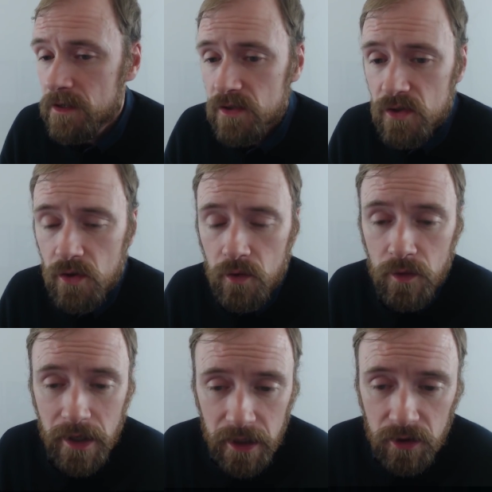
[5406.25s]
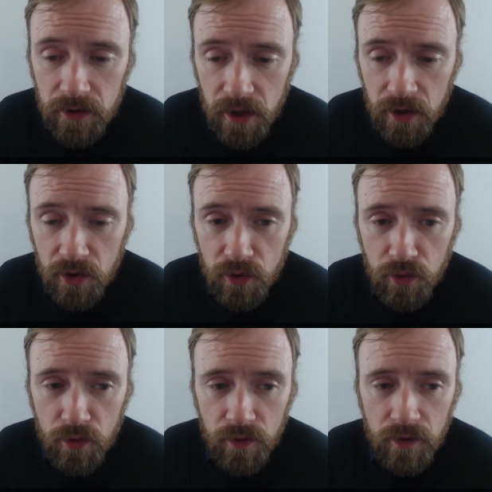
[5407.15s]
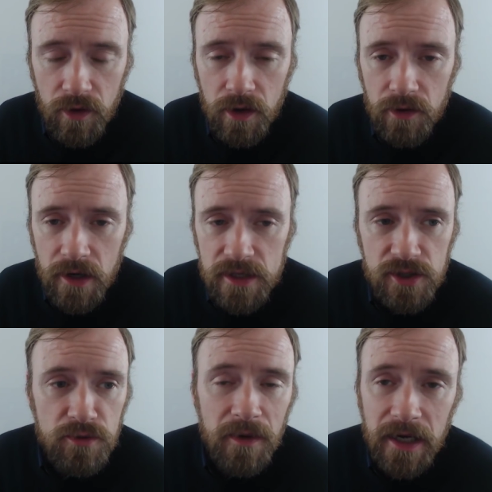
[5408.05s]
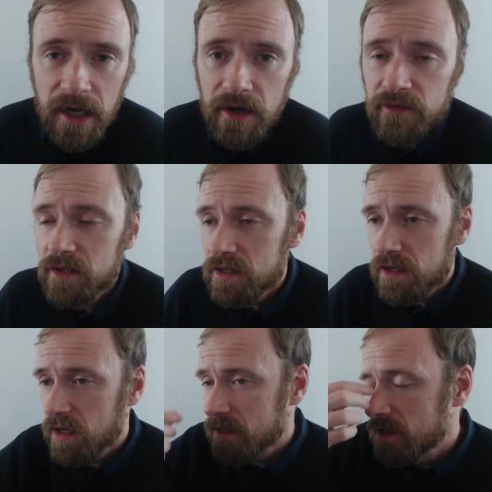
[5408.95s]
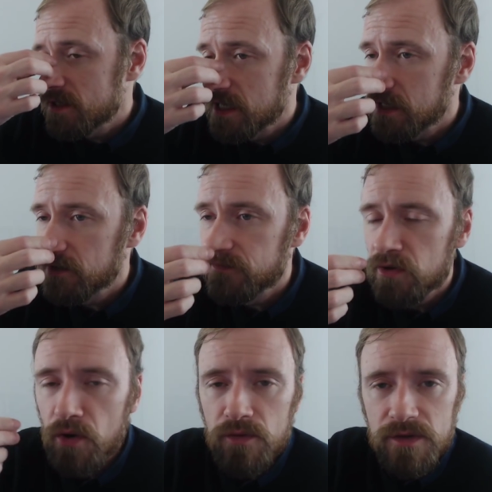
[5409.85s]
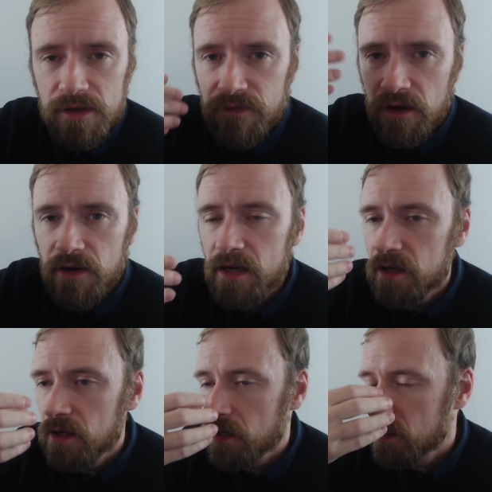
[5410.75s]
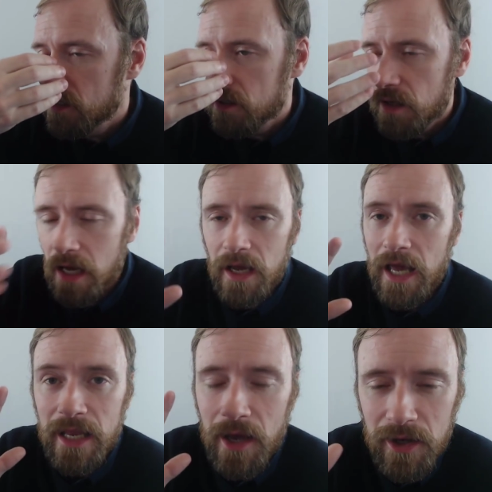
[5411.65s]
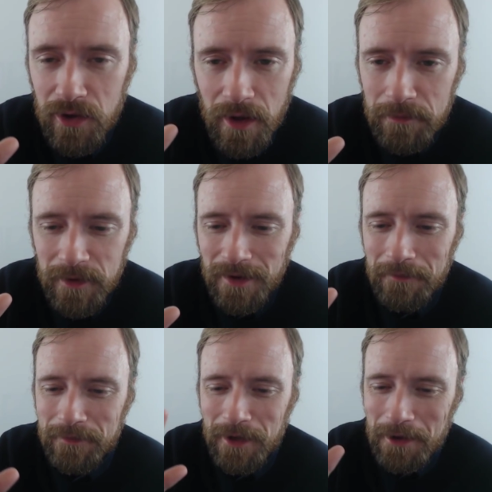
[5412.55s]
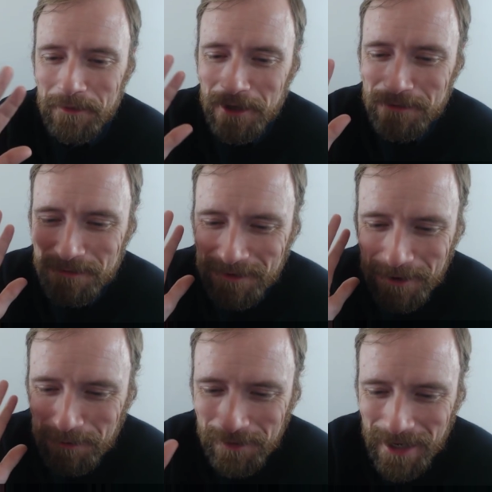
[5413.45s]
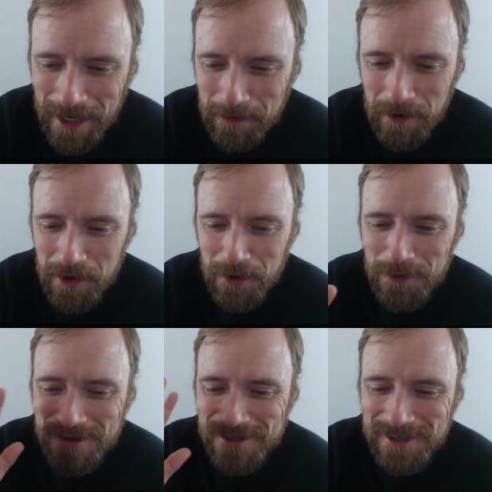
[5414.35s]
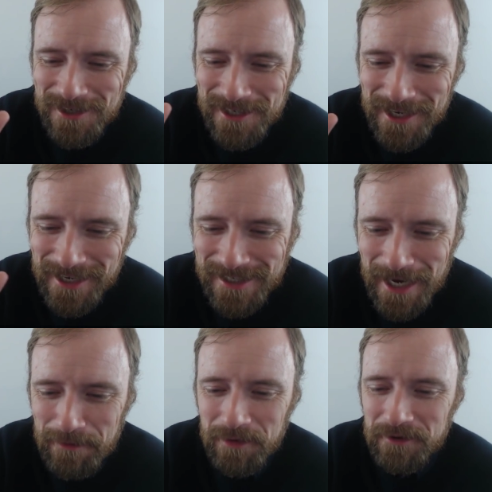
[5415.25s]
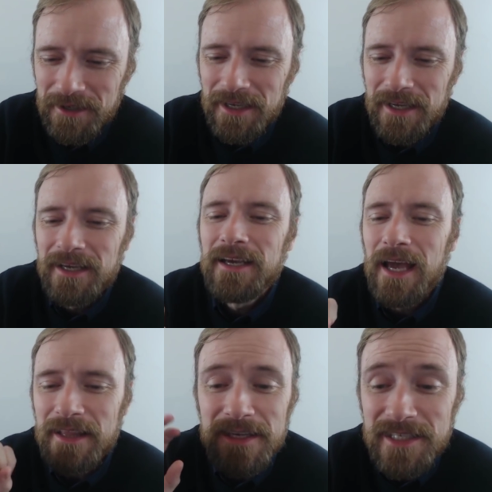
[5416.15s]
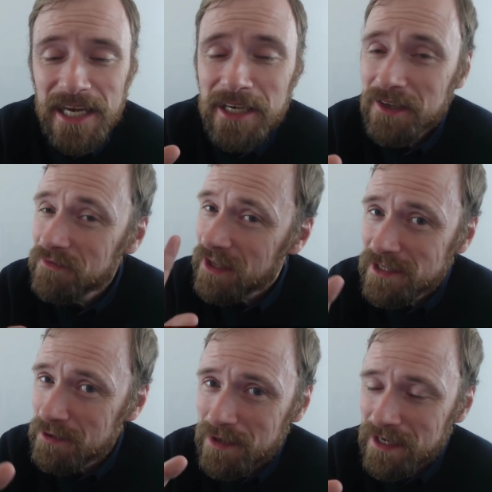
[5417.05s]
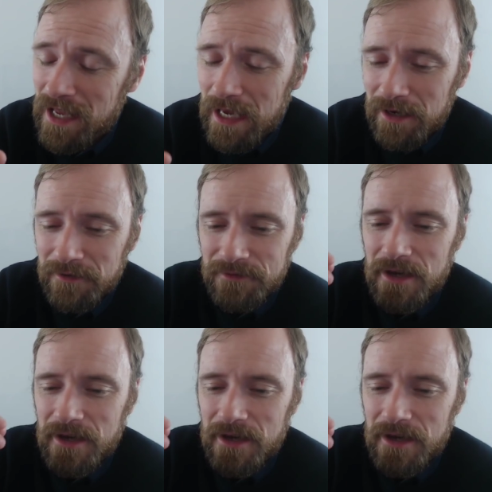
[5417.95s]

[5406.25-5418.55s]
So when I look at you, Grace, you might have a distinctive nose, a very, I'm not complaining about your nose, it's just an example. And distinctive doesn't mean negative.